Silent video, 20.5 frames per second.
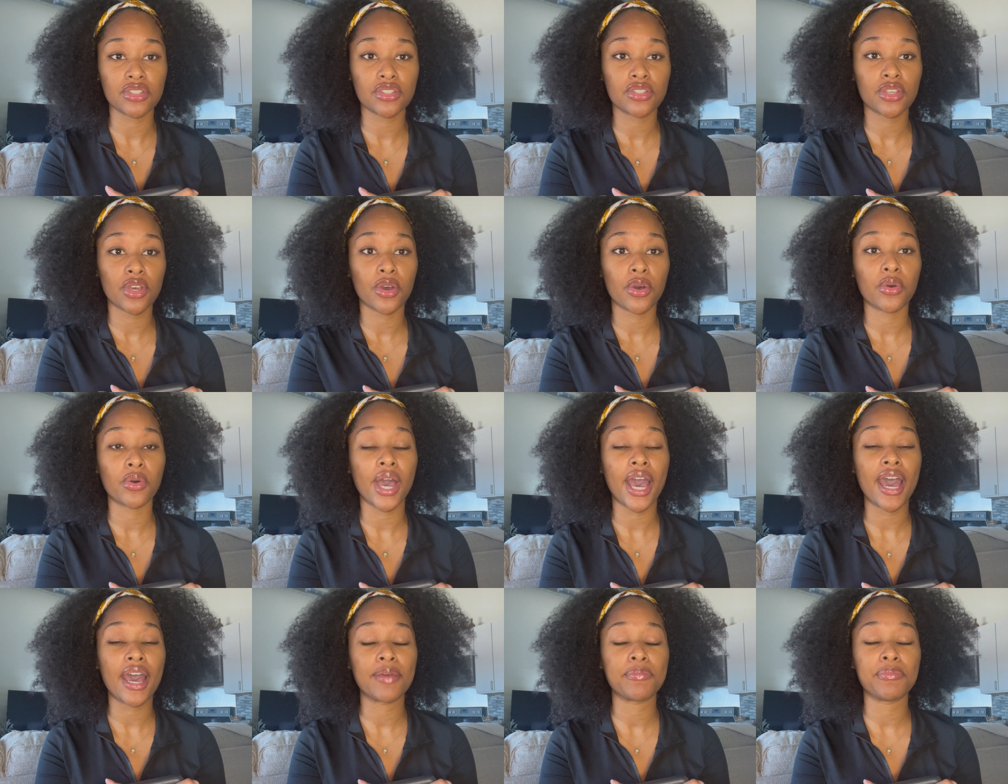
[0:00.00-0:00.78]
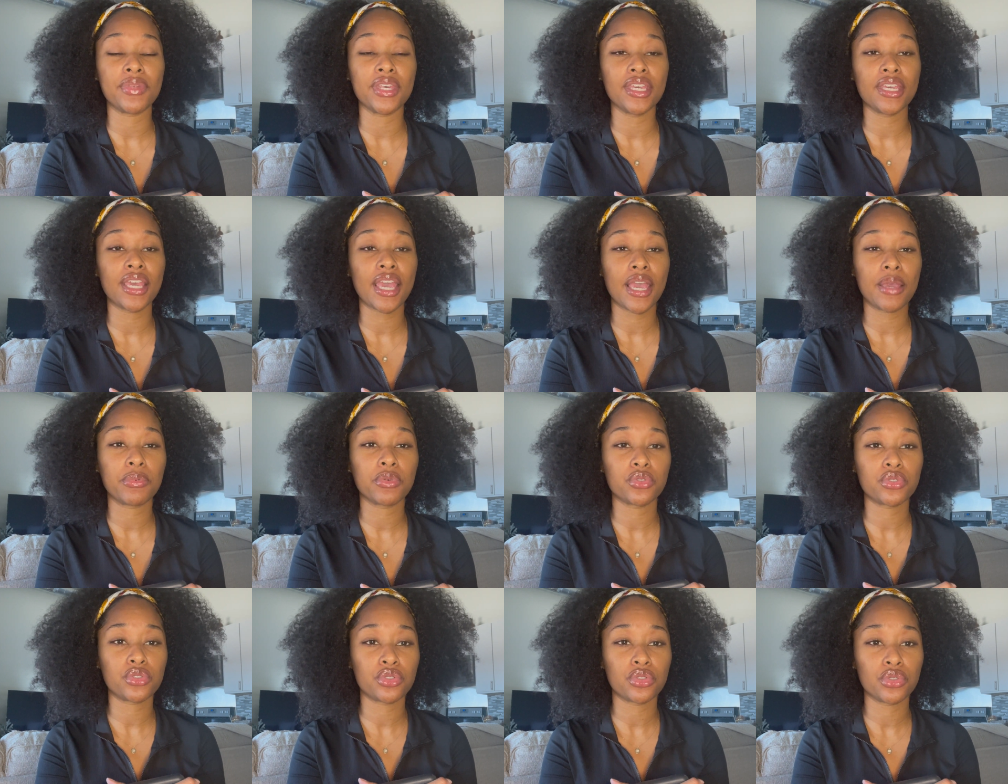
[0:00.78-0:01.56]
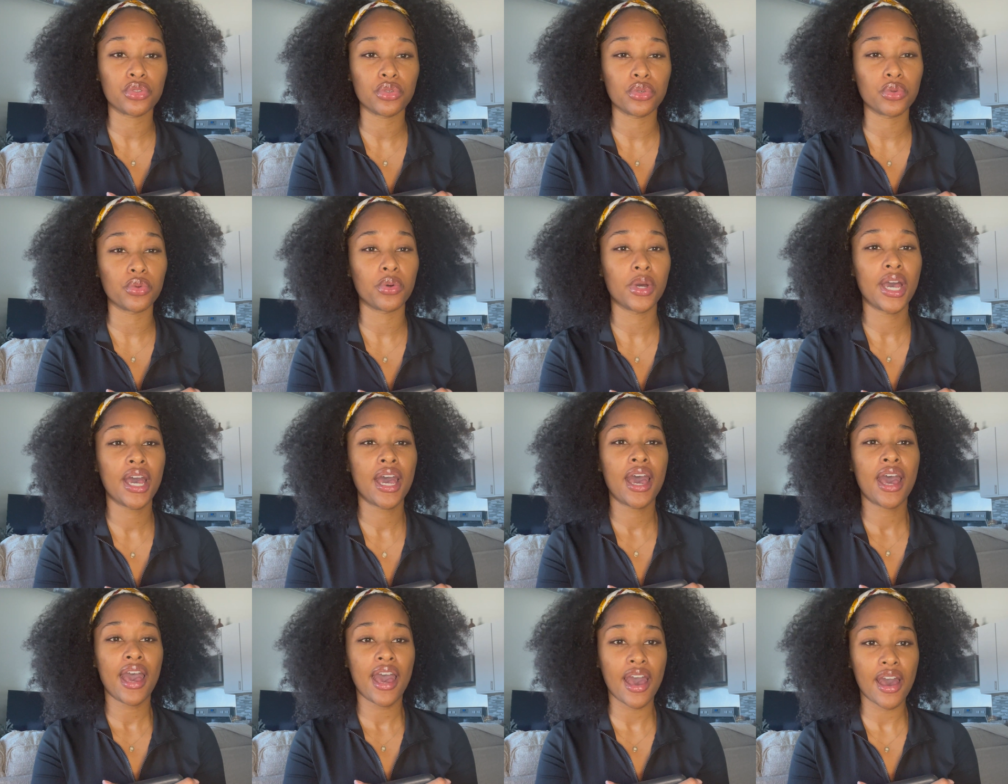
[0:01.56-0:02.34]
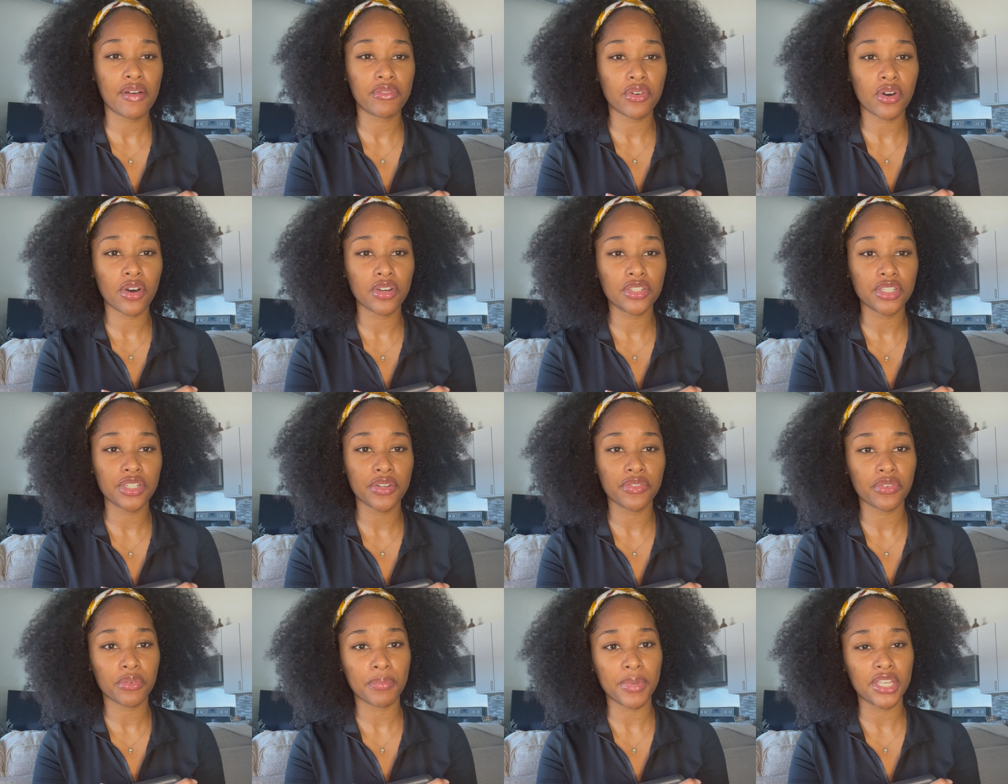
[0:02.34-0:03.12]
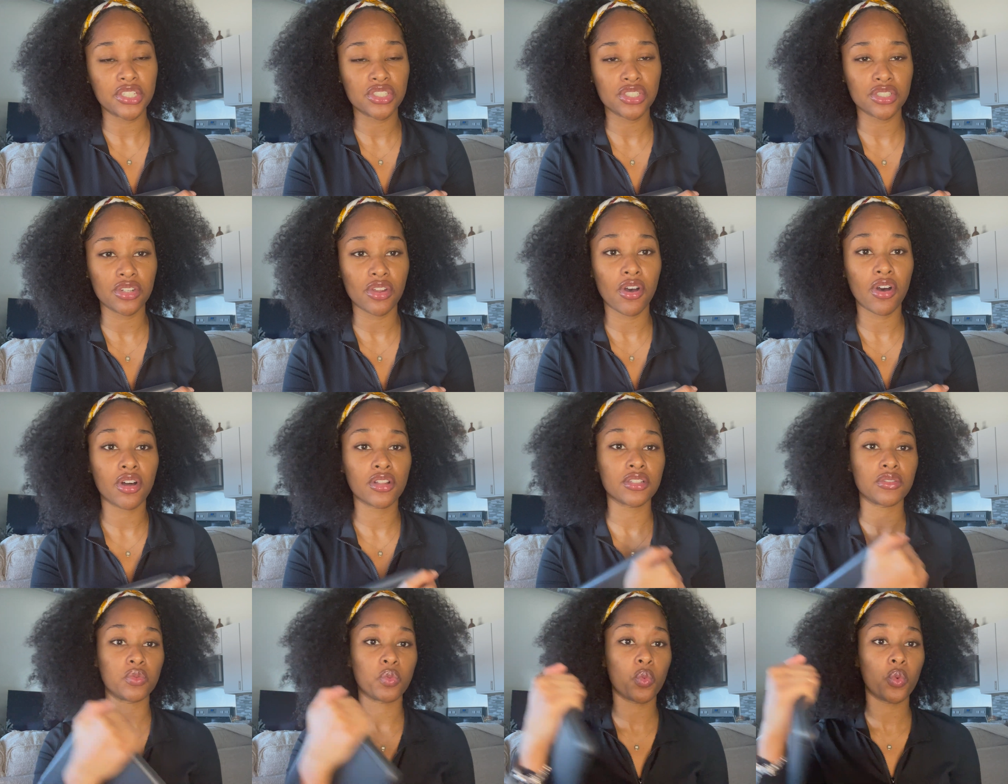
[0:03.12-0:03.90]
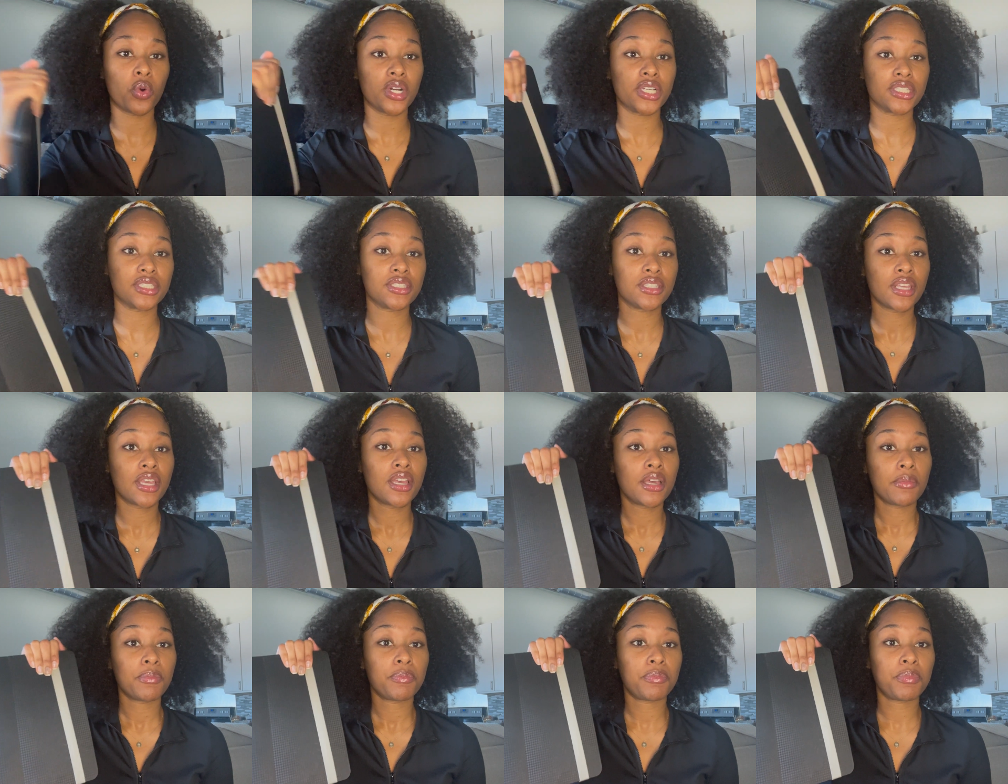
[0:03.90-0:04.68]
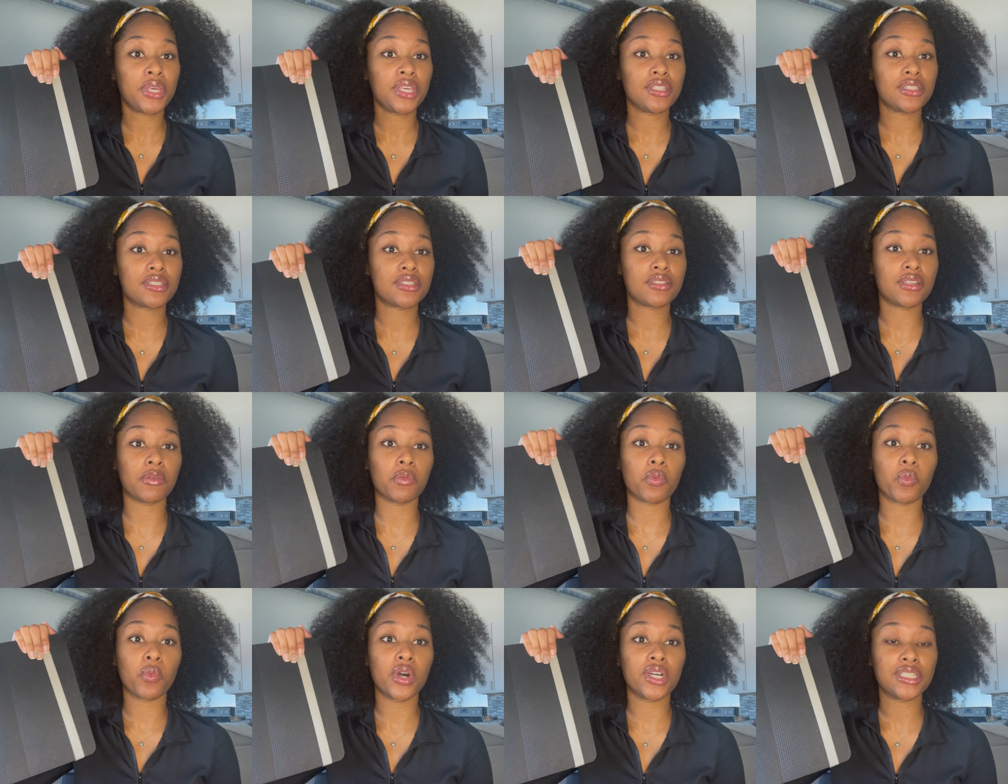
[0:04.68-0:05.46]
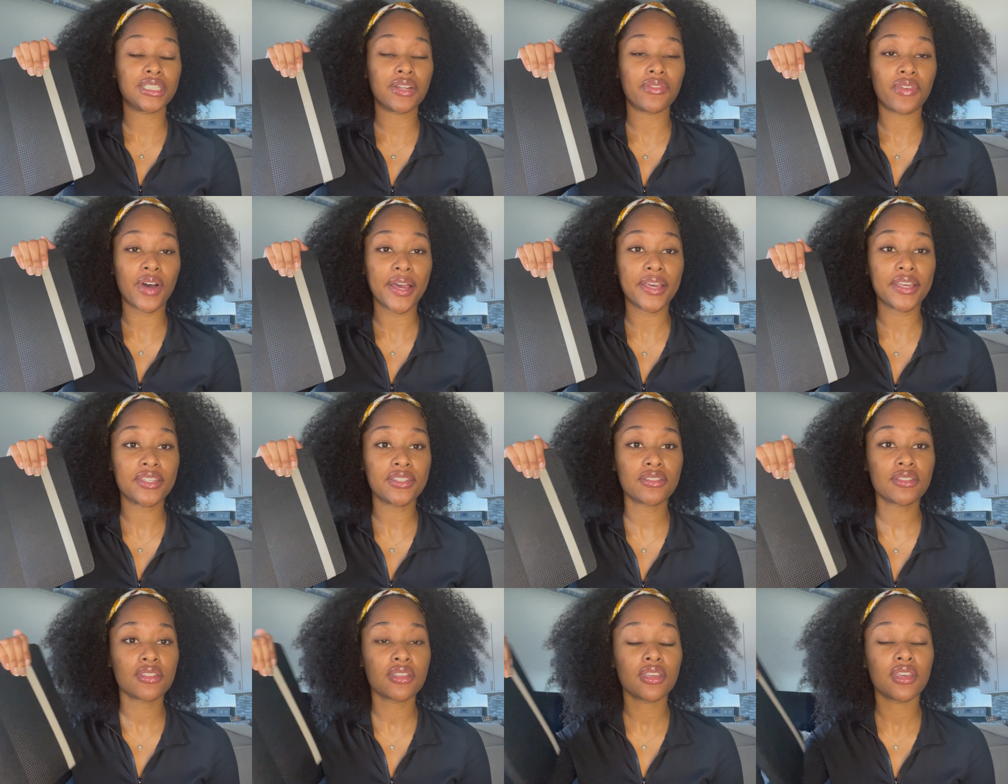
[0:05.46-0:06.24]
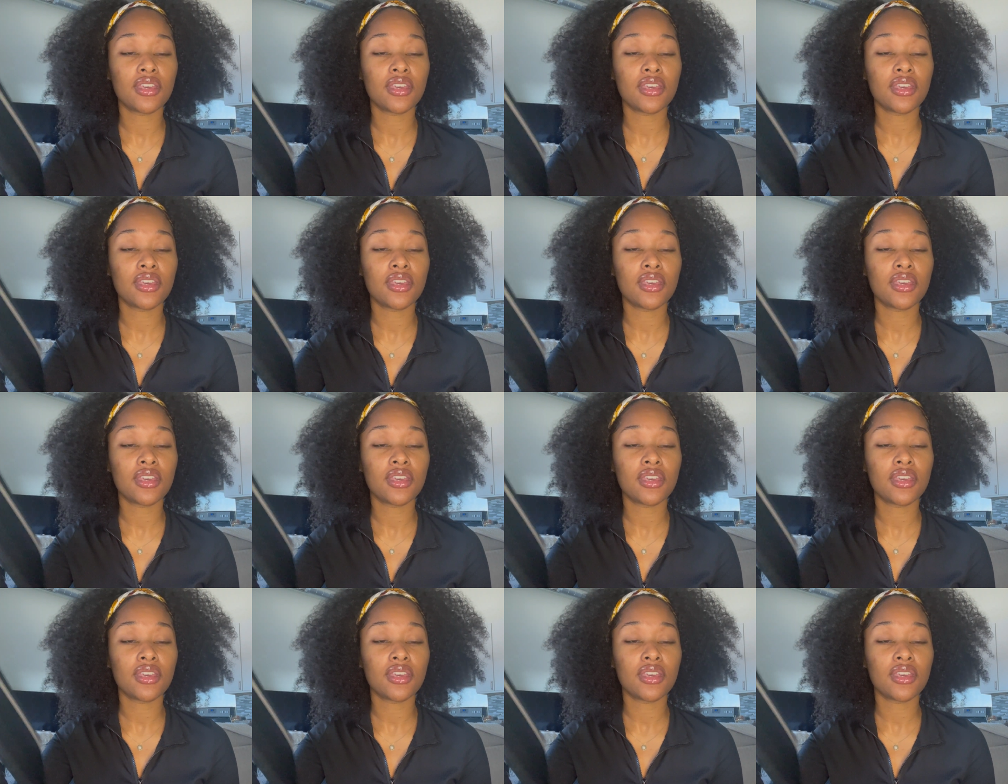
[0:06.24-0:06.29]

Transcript: So being able to have all your information all in one device